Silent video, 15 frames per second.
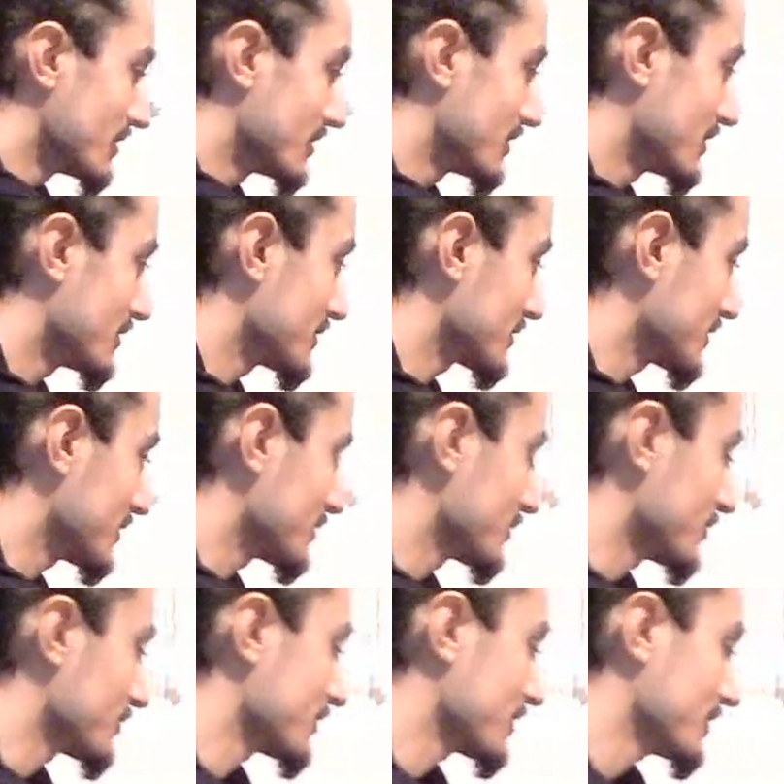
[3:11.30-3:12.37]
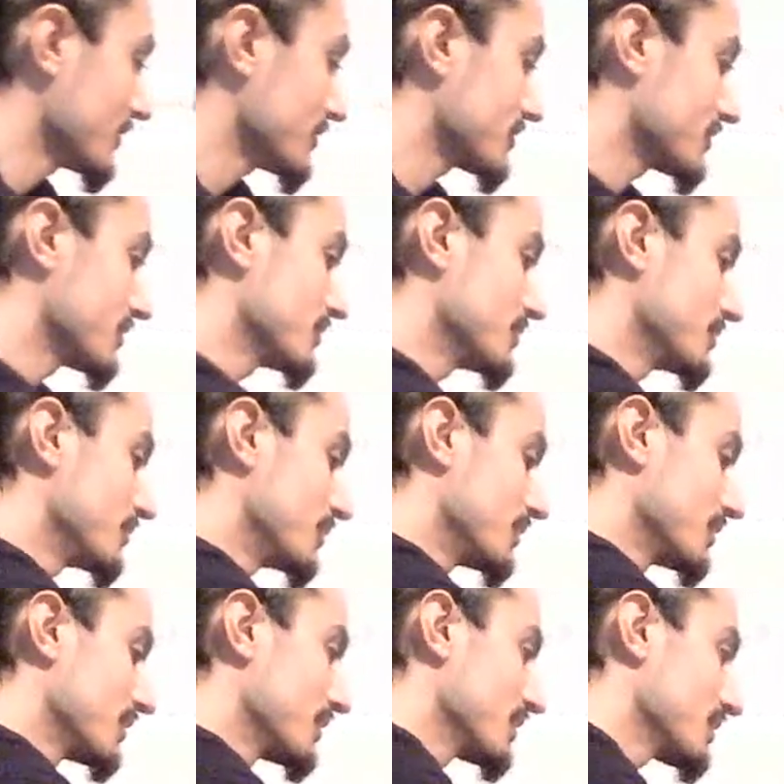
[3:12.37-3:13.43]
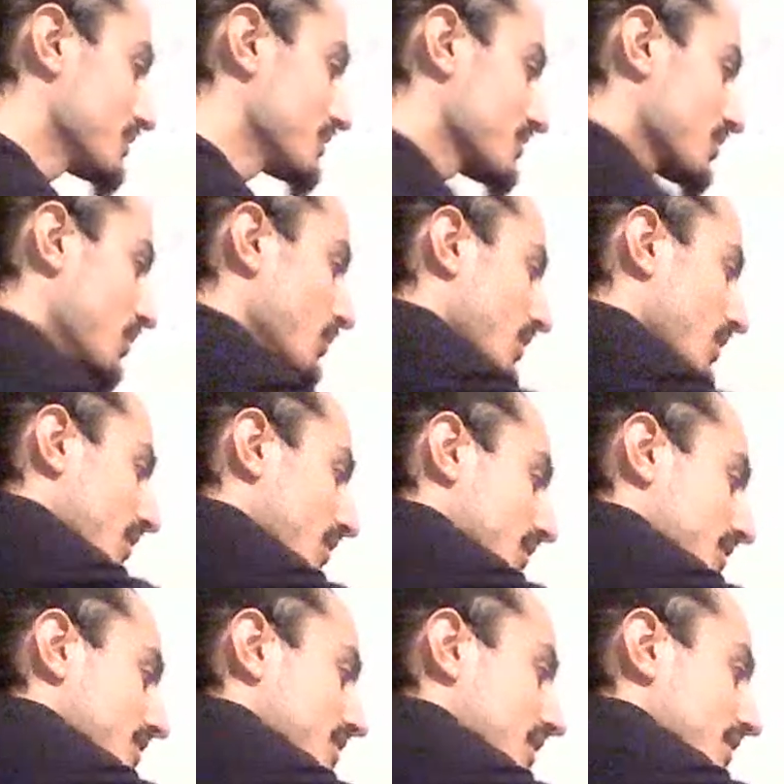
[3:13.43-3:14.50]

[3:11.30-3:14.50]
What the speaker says: And then getting over here to Toa Hagah